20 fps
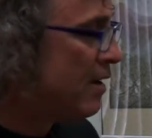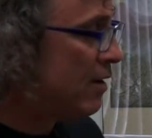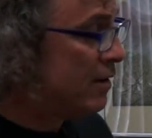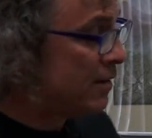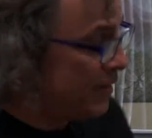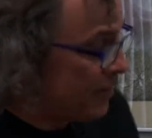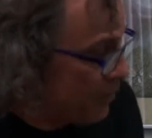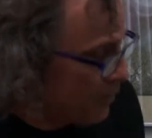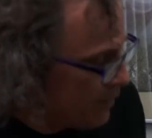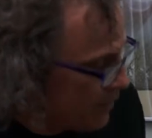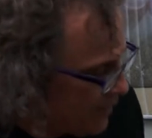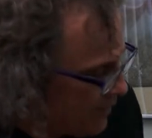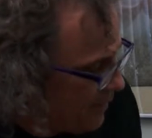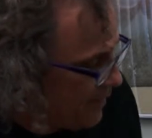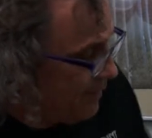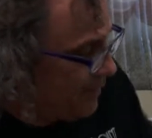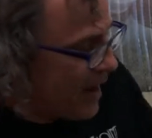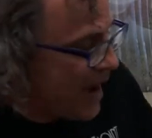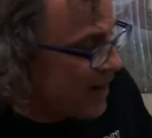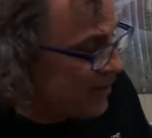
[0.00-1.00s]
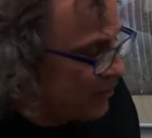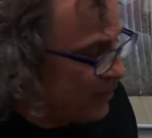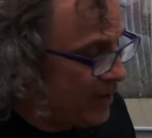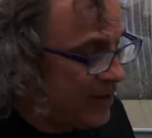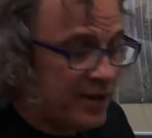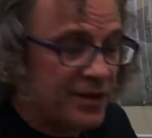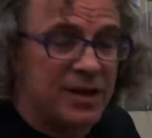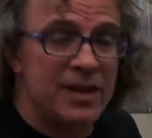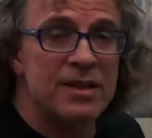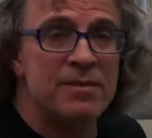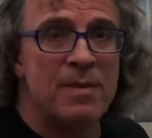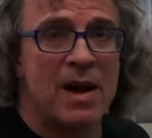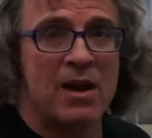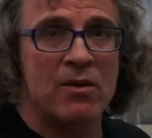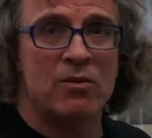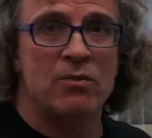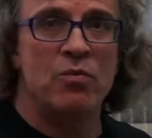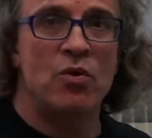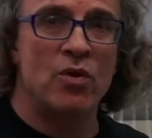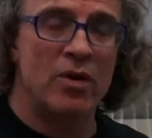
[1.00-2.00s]
Or actually, this is my
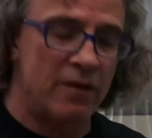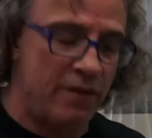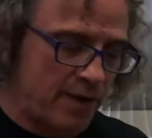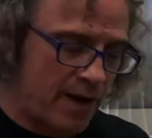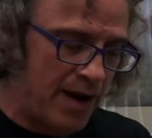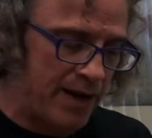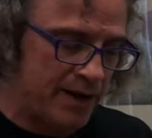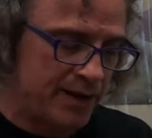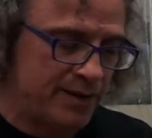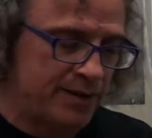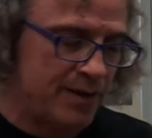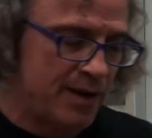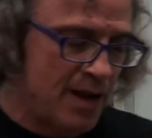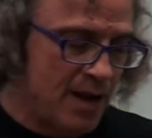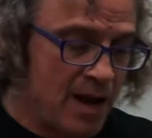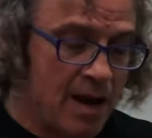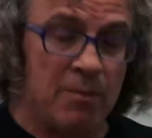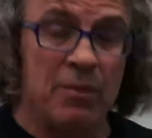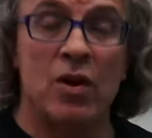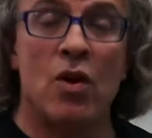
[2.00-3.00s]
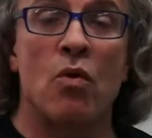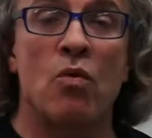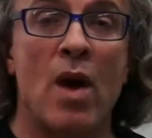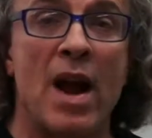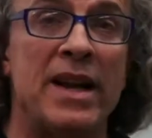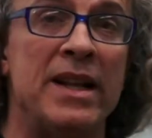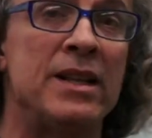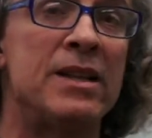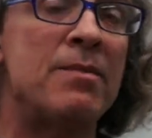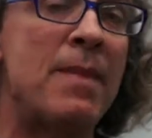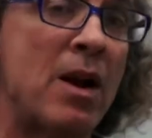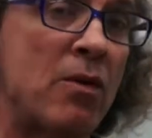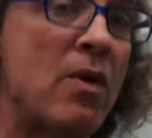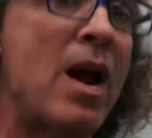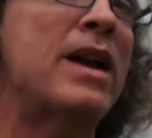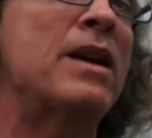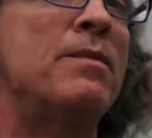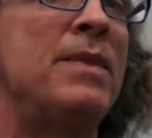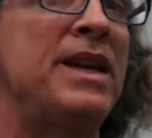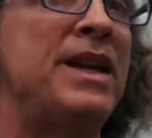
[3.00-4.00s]
reported findings. I'm going to go right into my
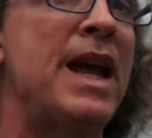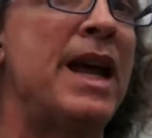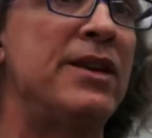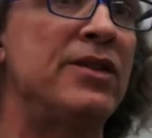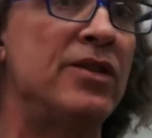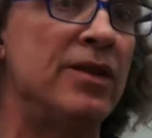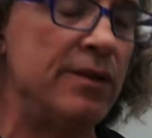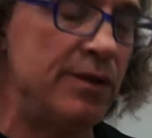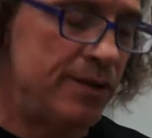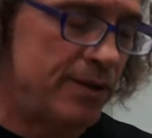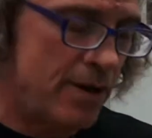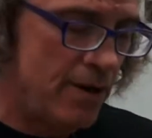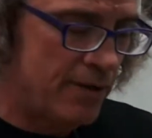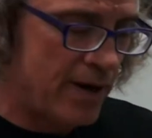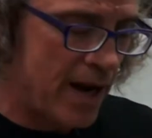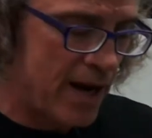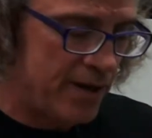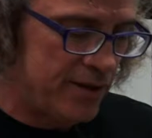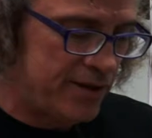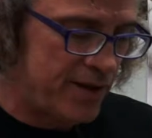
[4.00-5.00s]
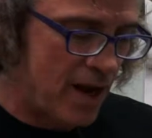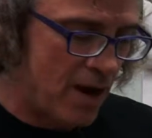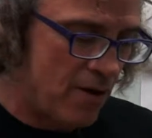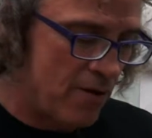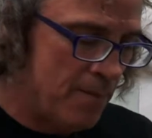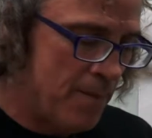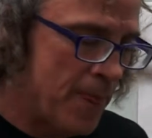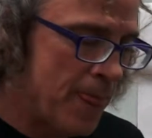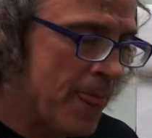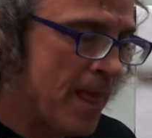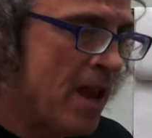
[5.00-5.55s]
recommendations. Okay, so